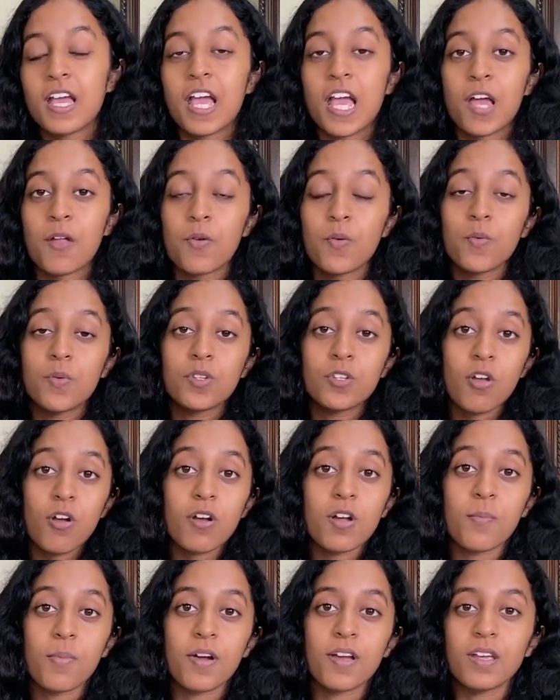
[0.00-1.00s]
And when we talk
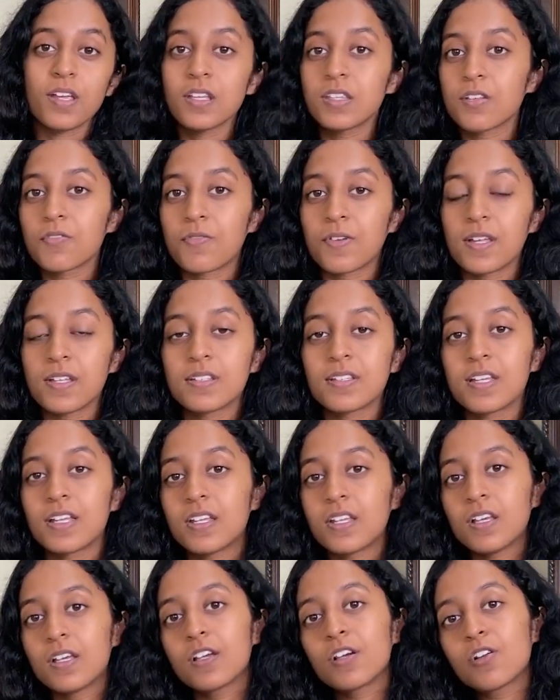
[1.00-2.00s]
about interface, it
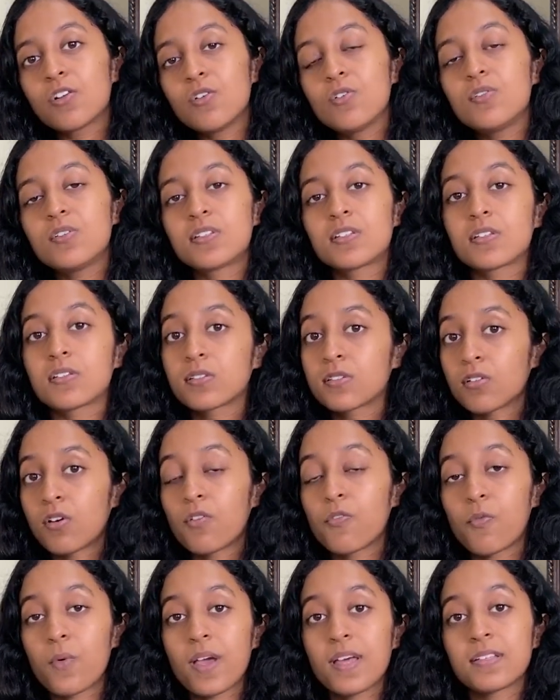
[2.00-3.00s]
includes
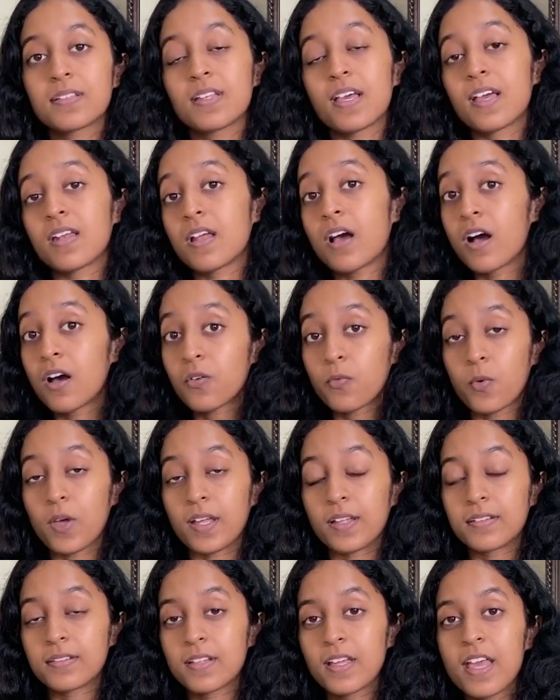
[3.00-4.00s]
softwares and
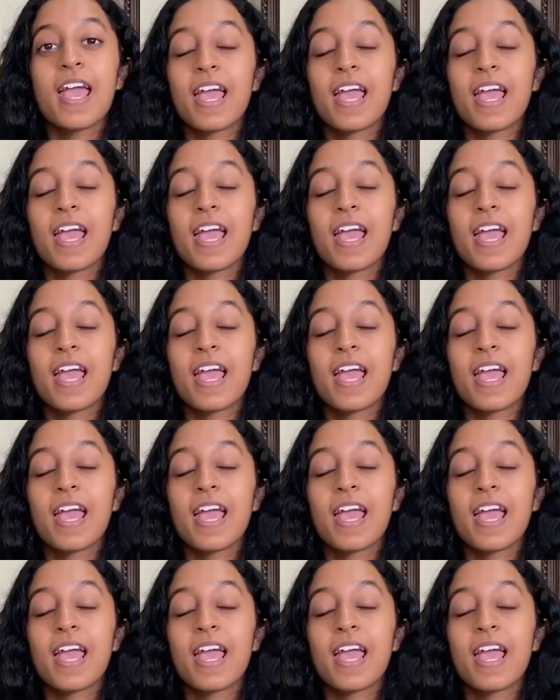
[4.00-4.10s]
hardwares.